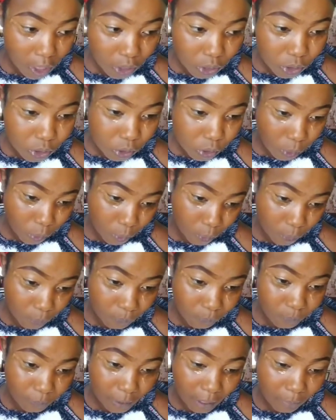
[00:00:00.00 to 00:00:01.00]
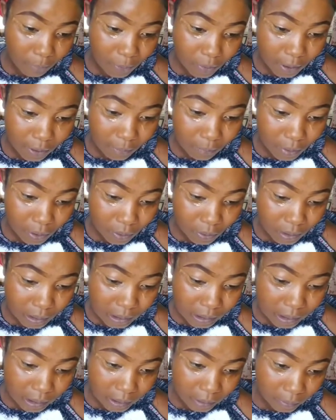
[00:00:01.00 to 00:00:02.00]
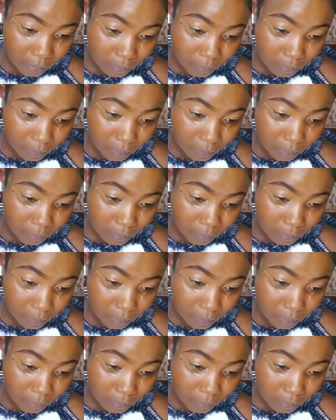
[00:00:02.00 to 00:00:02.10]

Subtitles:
So I'm gonna be using